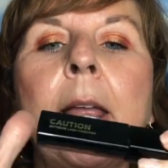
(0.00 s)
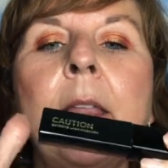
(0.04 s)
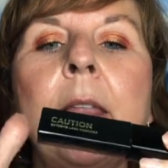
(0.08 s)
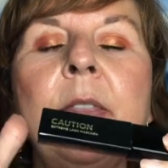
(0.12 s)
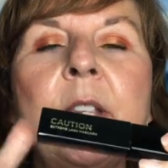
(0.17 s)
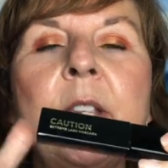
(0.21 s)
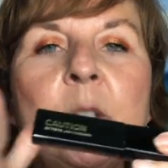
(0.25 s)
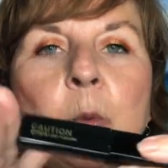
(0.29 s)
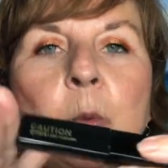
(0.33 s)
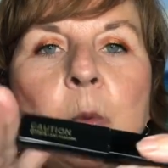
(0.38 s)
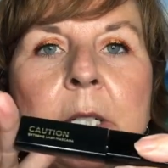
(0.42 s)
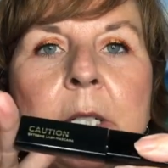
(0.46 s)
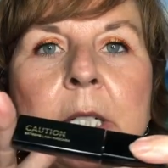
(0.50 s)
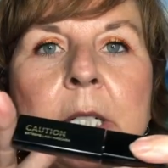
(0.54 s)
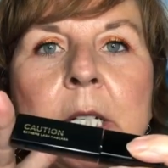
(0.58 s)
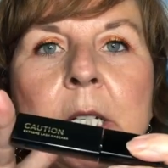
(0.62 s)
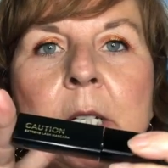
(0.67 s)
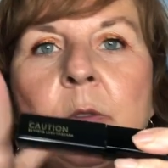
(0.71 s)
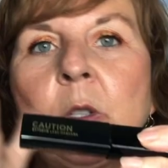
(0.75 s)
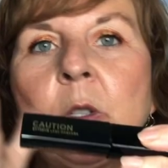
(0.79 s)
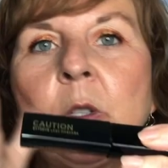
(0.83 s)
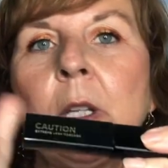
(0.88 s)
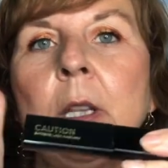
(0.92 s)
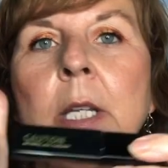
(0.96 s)
This one
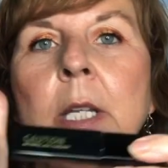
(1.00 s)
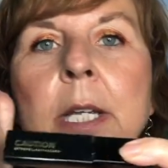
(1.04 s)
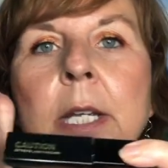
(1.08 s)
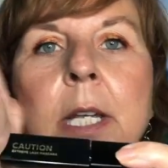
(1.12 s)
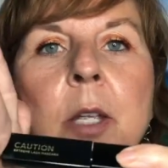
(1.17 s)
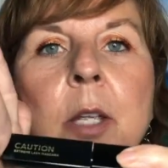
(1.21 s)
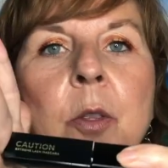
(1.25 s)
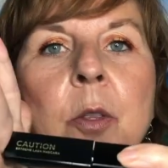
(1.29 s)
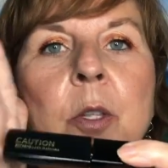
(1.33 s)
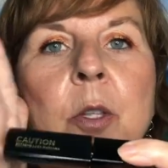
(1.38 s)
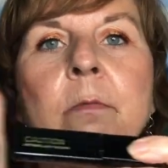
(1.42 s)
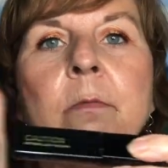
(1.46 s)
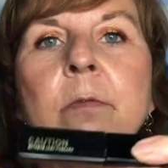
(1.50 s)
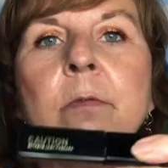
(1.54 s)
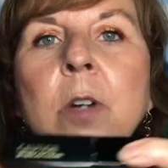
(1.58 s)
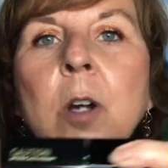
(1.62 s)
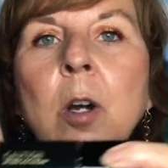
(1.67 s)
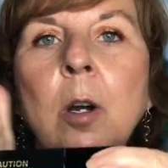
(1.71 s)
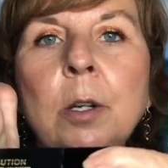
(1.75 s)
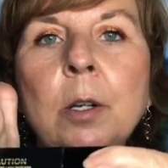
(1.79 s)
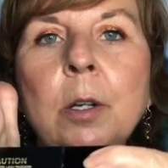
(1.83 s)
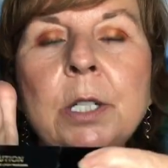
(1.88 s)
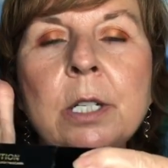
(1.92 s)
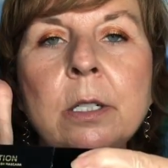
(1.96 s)
gives length and
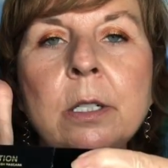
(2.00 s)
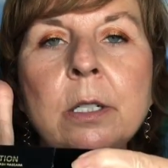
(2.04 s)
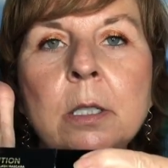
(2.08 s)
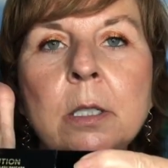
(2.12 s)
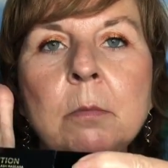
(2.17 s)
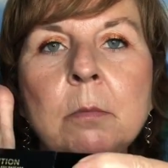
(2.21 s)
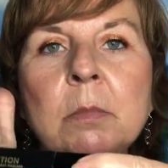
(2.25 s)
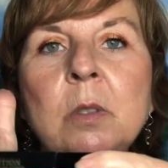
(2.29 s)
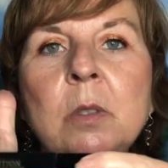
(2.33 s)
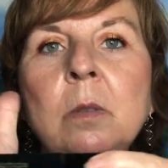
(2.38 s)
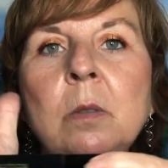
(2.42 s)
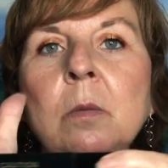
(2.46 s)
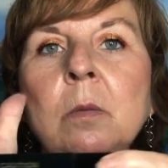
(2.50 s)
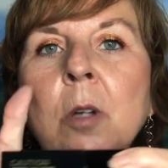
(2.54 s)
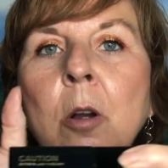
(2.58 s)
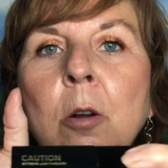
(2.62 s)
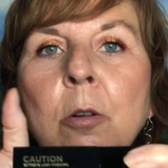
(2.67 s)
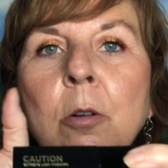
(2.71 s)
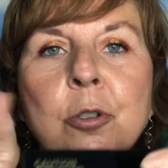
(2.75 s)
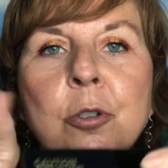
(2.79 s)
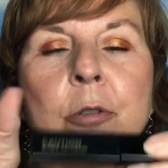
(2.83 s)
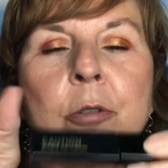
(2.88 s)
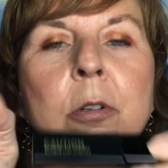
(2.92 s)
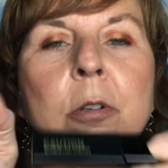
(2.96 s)
volume,
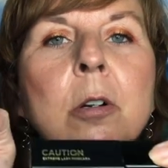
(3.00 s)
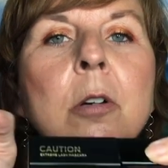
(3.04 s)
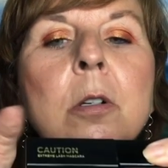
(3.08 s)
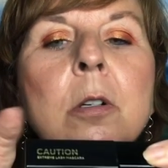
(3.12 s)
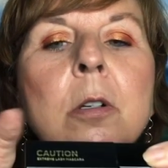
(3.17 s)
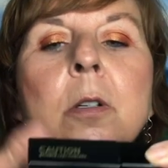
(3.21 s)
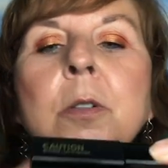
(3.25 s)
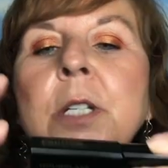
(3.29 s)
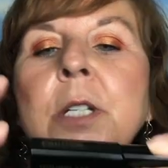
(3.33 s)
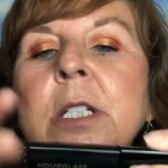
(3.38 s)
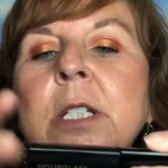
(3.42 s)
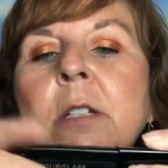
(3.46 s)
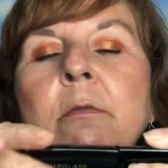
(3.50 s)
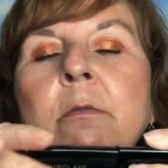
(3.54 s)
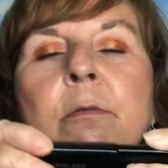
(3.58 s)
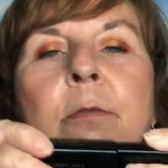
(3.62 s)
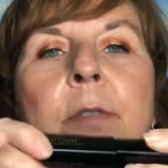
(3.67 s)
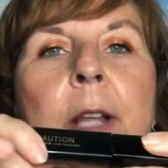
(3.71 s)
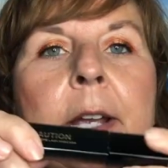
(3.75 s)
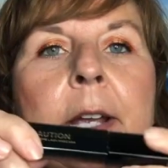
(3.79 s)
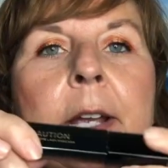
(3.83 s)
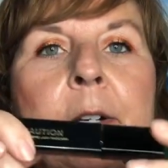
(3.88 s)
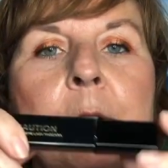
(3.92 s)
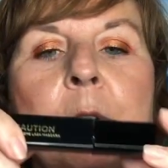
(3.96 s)
holds your curl, doesn't
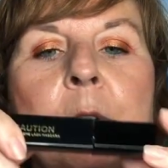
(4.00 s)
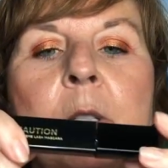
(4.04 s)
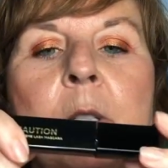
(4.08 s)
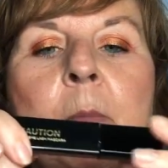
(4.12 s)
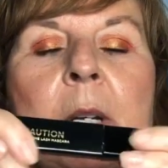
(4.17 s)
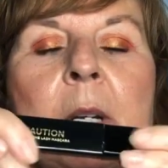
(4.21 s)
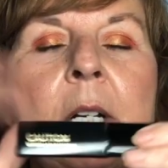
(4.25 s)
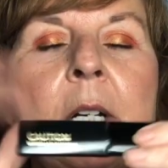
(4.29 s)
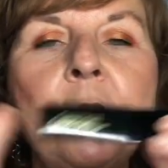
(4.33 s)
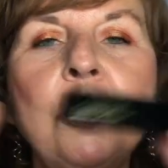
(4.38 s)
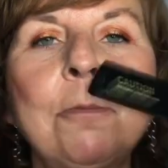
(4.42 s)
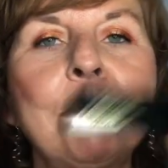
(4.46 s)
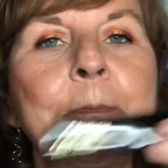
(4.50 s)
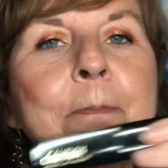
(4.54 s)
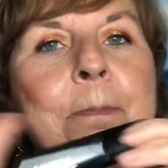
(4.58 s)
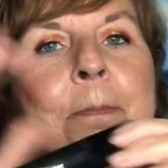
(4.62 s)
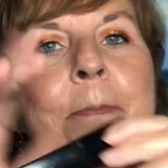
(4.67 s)
flake or smudge.